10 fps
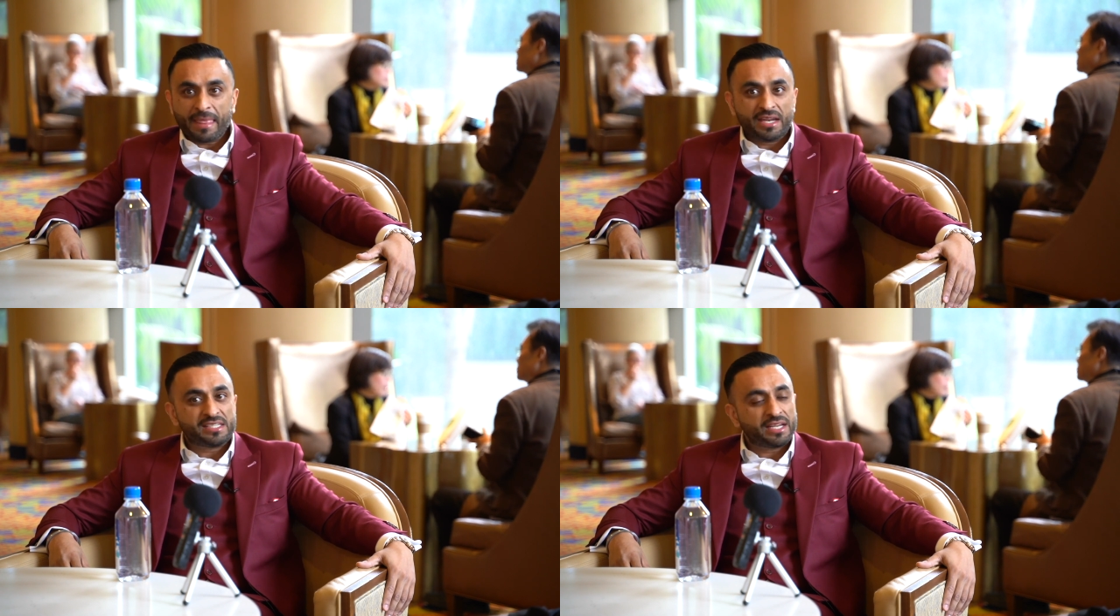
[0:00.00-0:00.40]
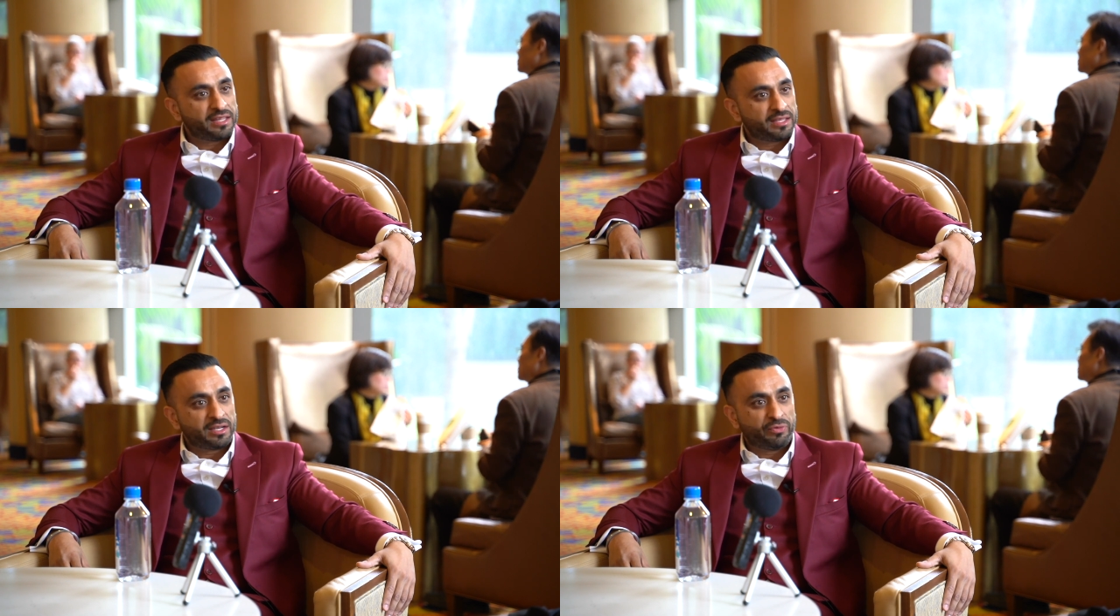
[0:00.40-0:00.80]
And the
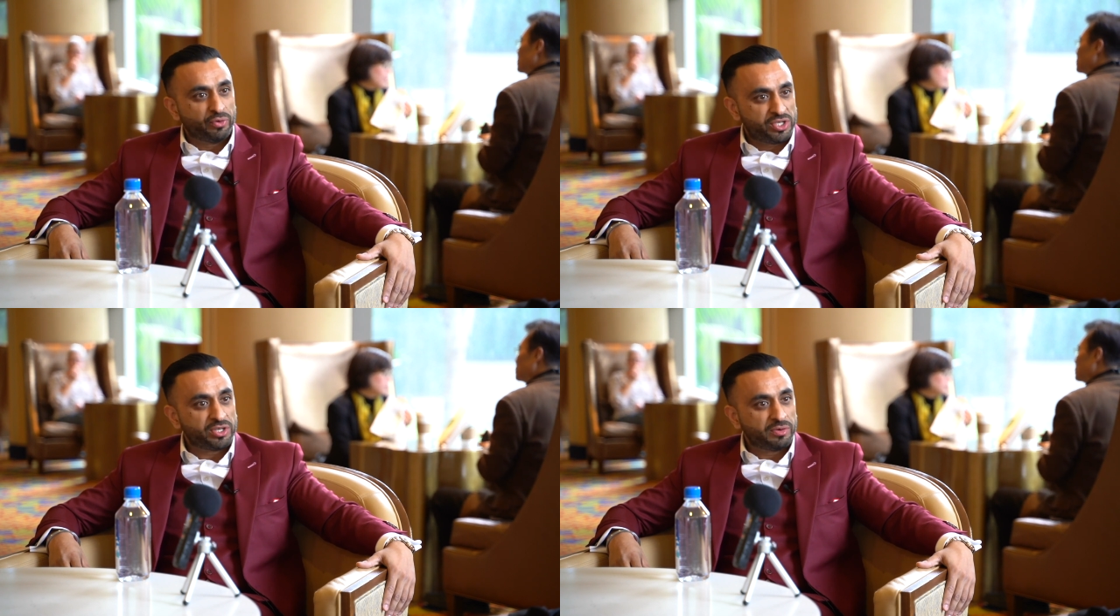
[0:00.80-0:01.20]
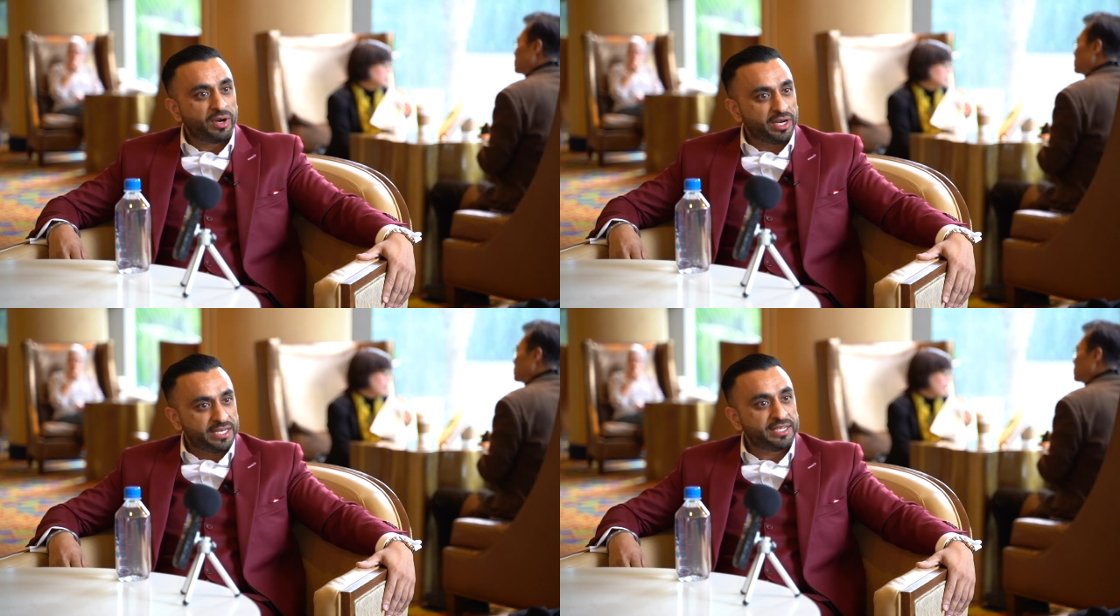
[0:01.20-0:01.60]
second thing I thought, do you know
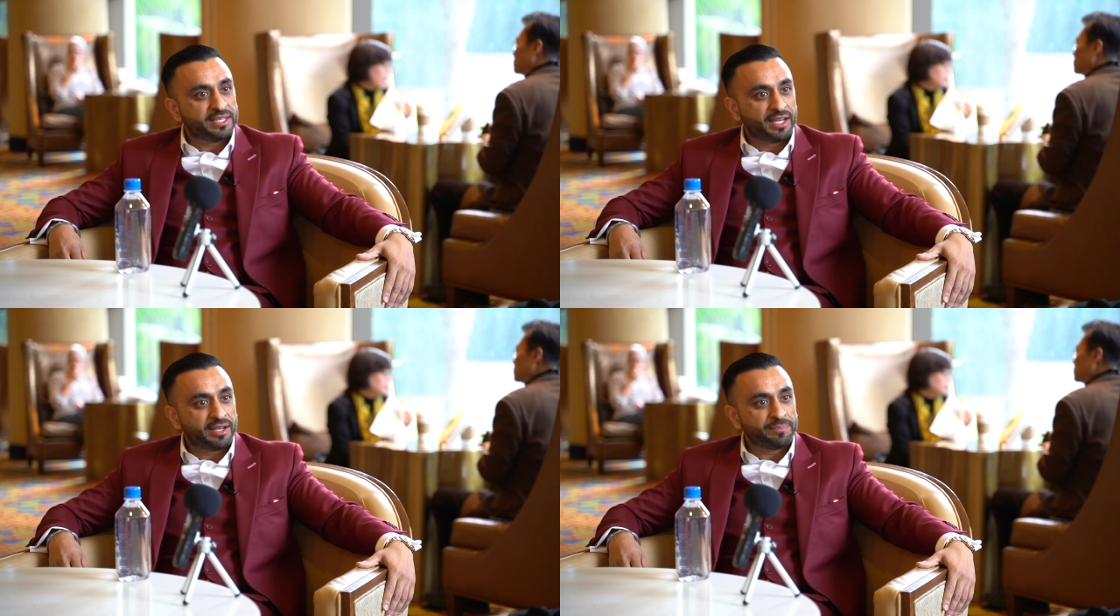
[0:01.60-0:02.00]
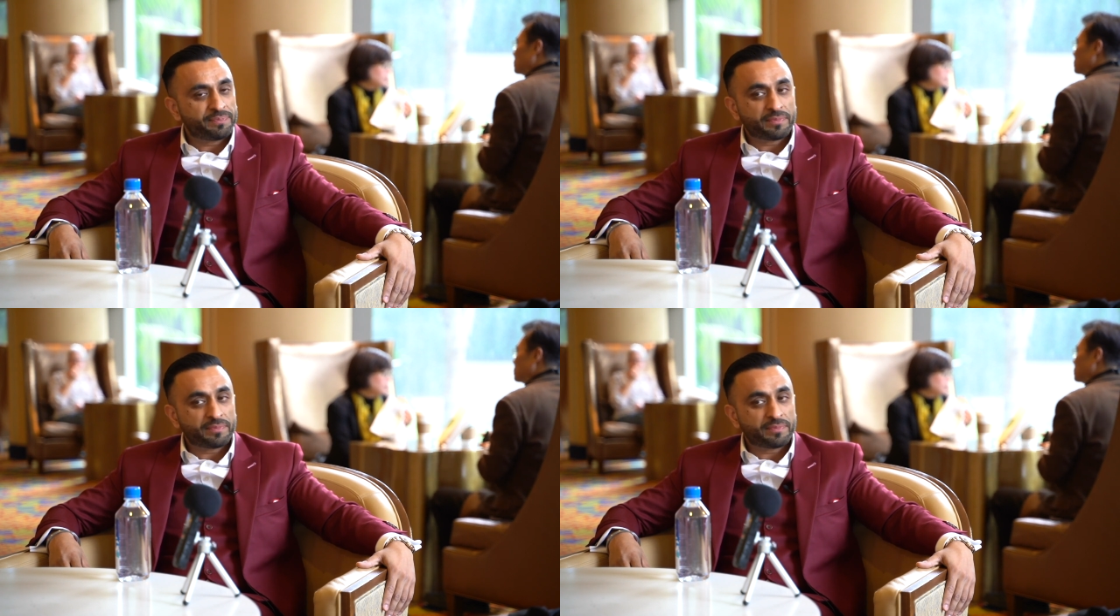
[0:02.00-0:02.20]
what? I needed that.